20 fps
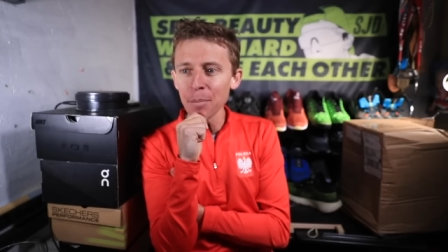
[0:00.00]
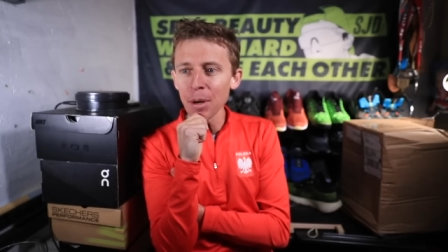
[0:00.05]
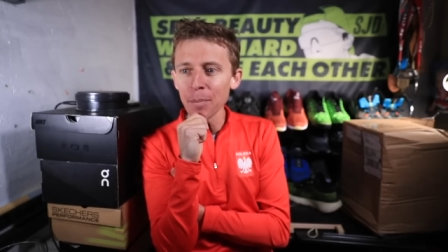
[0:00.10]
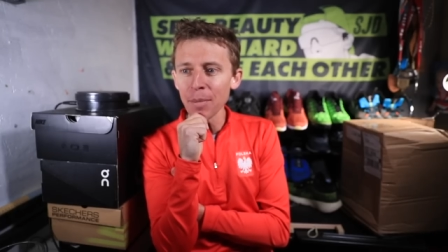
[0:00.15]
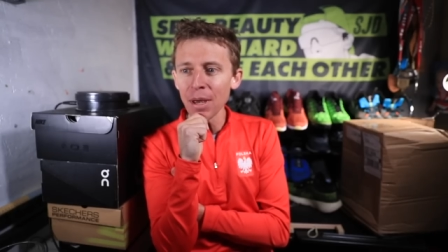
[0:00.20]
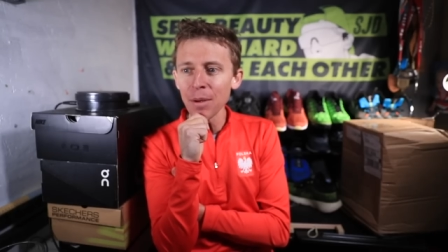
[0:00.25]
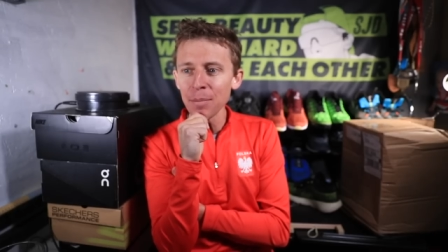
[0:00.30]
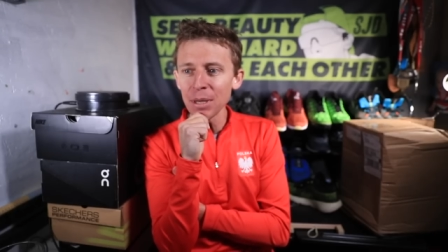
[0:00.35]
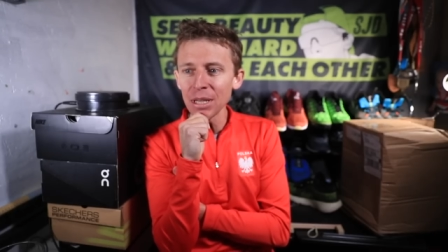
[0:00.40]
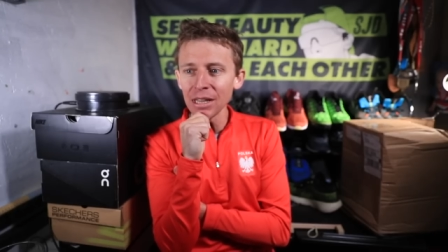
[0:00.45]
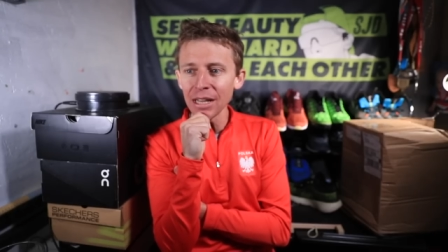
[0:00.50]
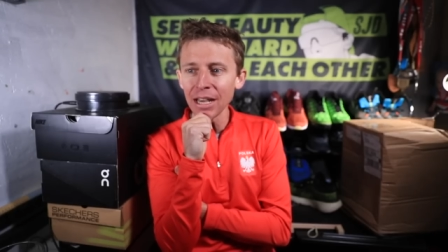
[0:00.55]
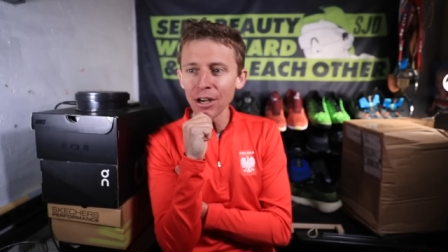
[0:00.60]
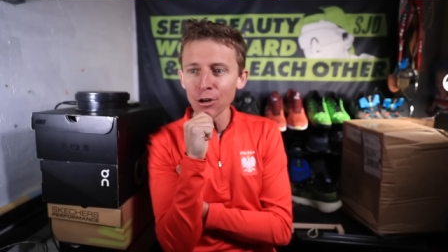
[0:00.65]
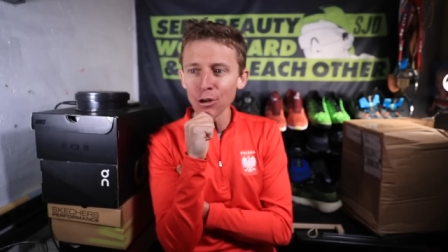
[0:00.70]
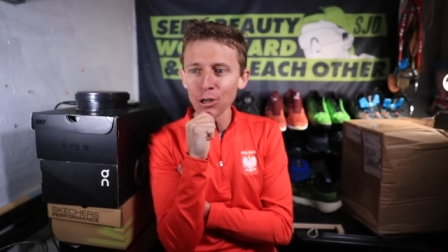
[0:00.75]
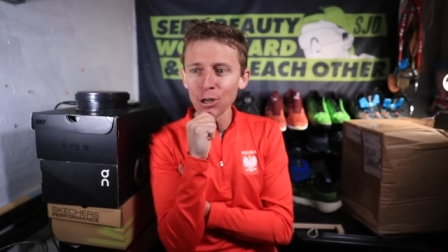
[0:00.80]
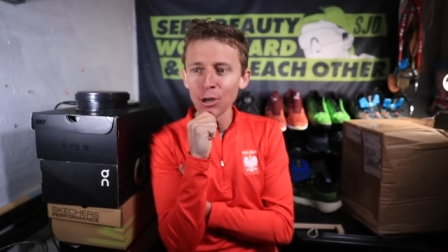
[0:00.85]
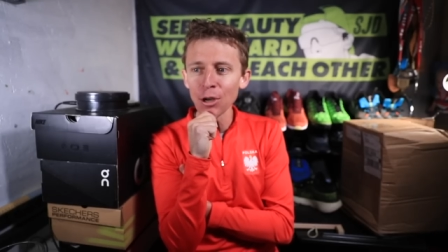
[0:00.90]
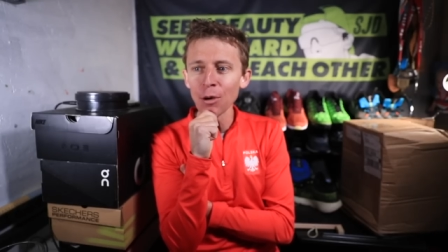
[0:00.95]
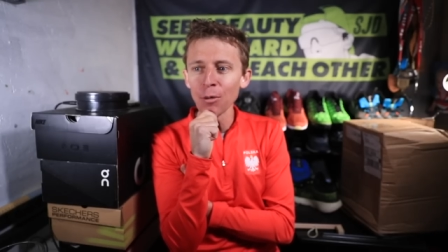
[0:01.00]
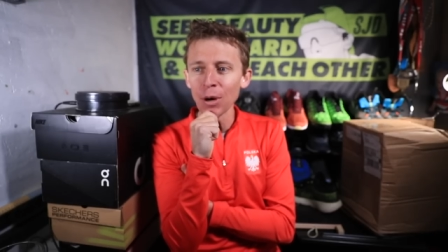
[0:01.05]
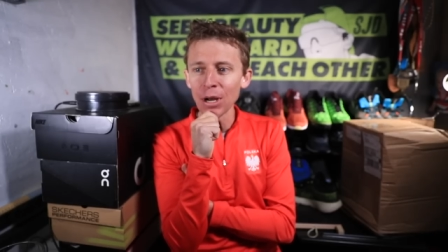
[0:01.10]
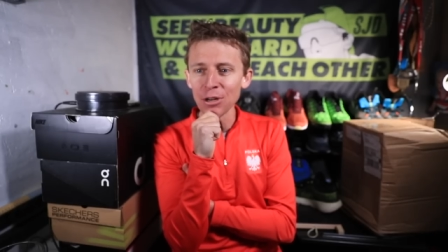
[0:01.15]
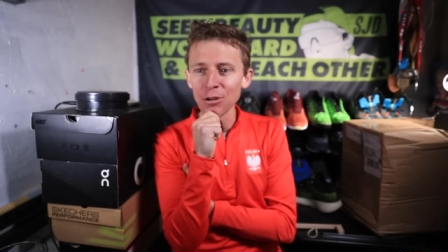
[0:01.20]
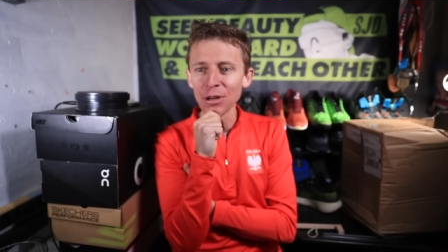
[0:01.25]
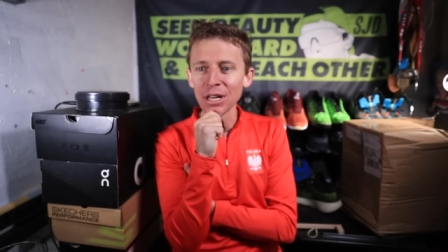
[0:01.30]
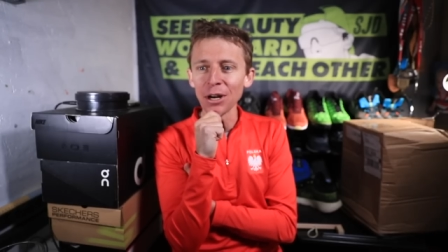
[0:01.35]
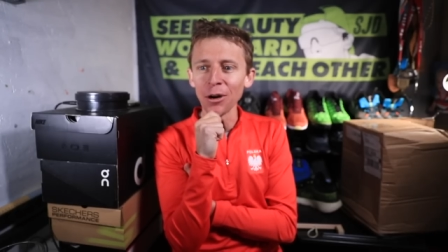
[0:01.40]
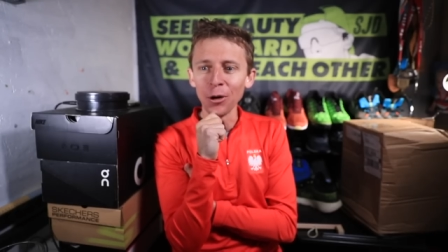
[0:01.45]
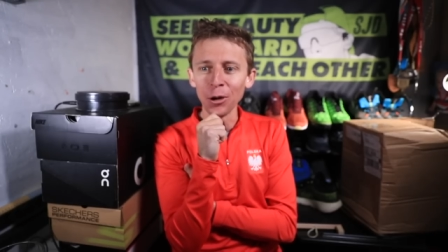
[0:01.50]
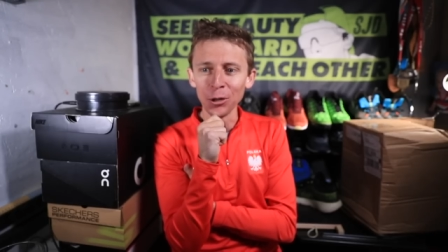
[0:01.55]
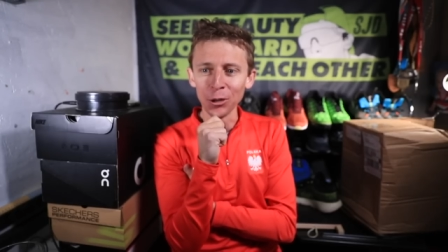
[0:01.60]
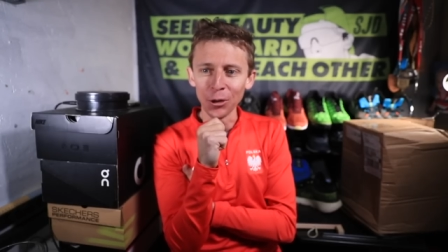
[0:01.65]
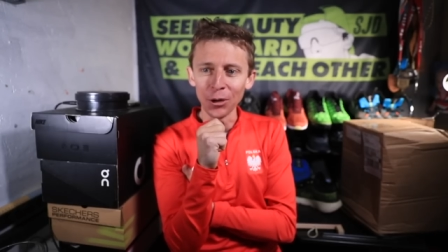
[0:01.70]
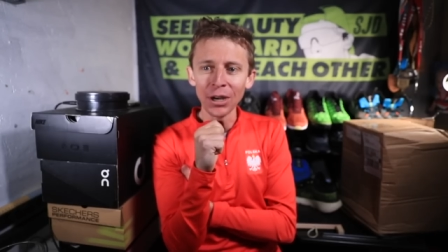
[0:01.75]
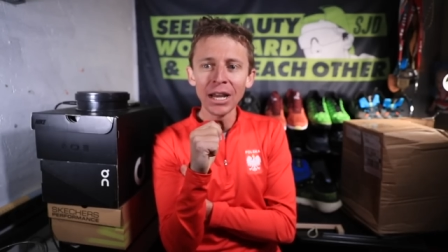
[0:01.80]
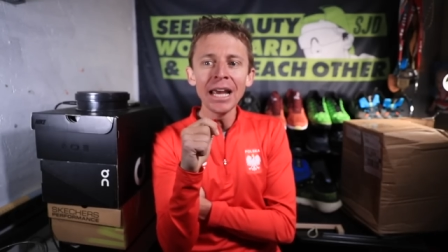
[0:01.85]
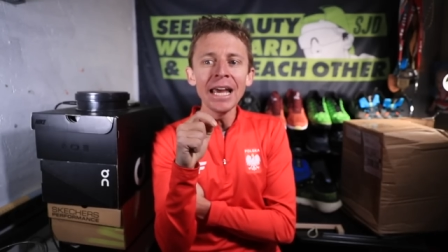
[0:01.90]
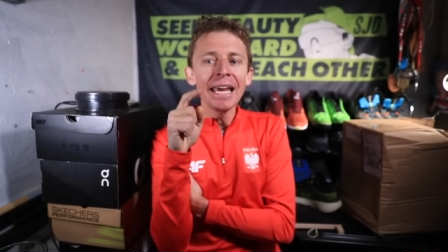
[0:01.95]
but maybe later when you get
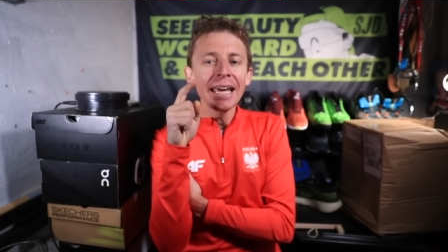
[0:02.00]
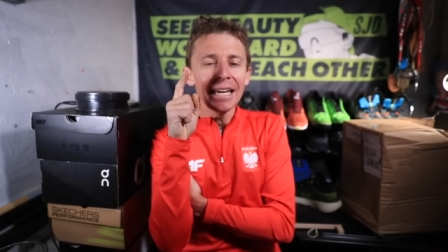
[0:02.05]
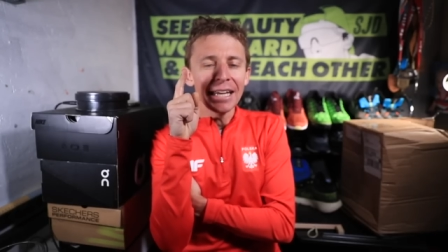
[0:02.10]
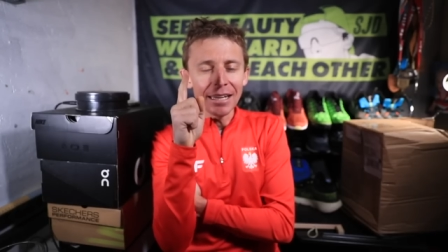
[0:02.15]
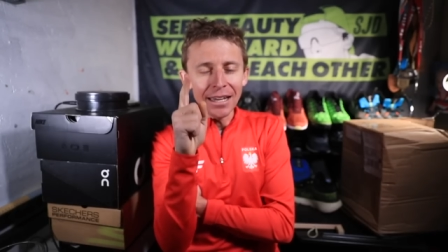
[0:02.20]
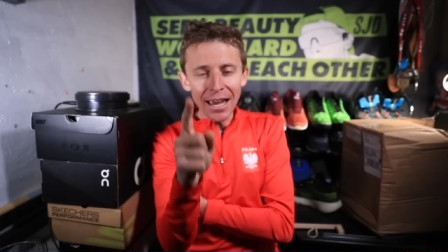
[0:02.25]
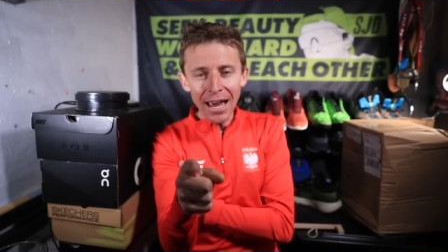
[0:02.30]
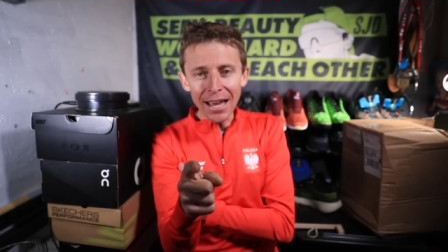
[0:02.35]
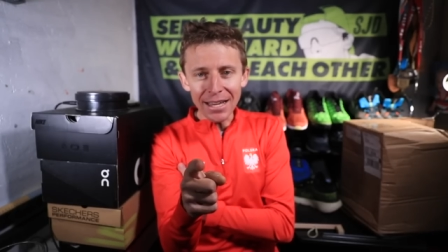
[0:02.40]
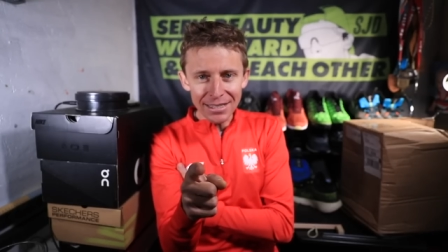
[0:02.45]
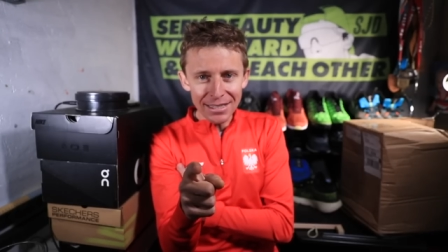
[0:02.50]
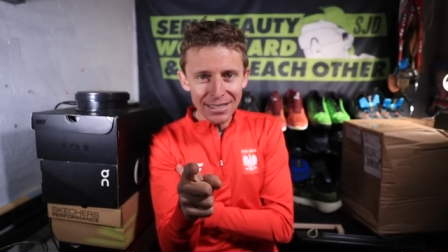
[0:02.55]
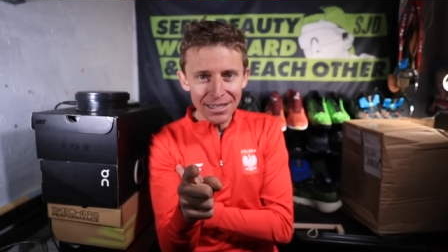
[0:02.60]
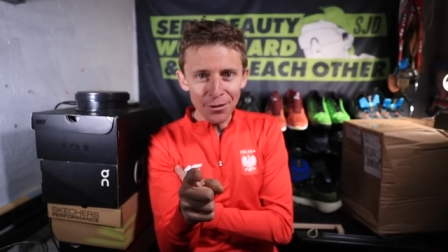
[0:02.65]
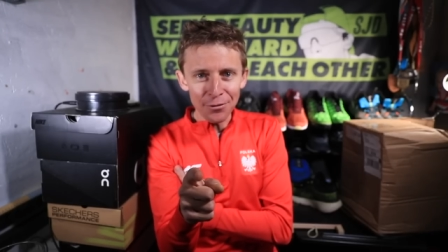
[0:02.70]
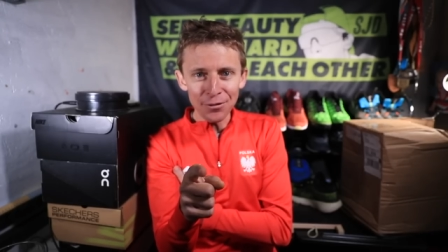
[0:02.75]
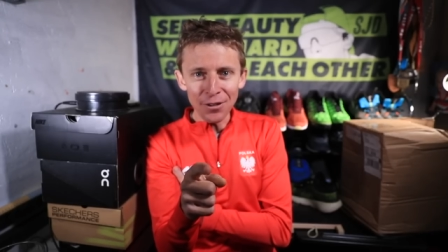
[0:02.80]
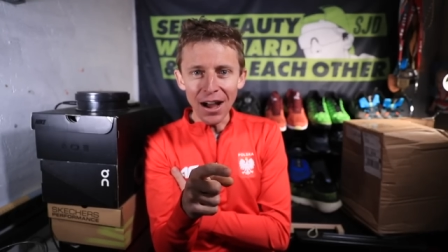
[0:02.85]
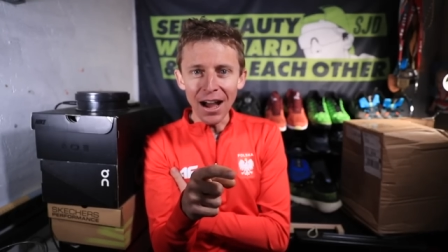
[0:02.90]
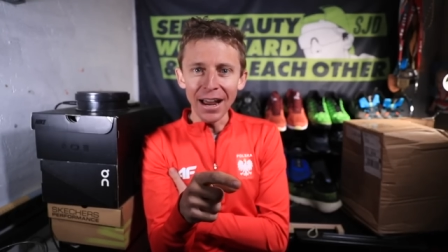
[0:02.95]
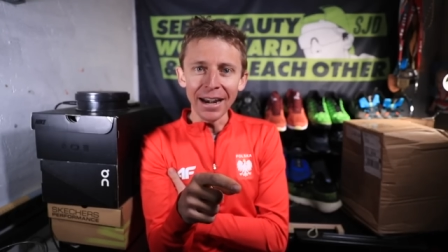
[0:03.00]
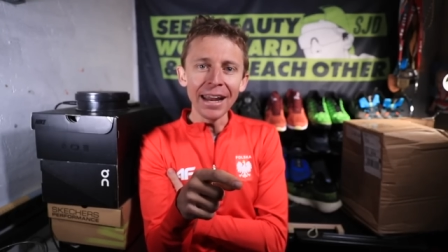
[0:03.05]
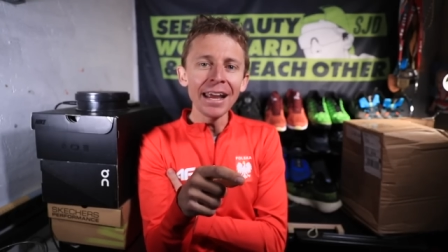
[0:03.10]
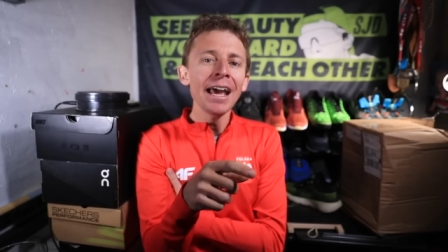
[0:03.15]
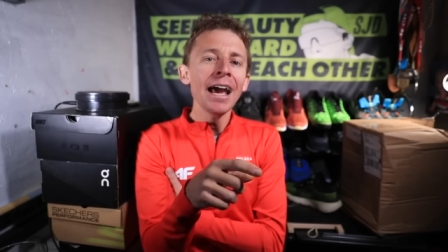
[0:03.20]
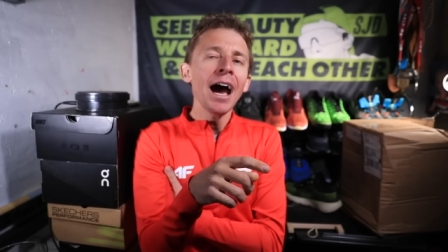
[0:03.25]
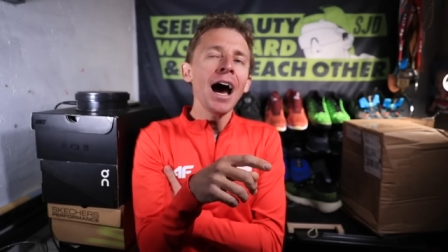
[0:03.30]
older. Yes, Stéphane.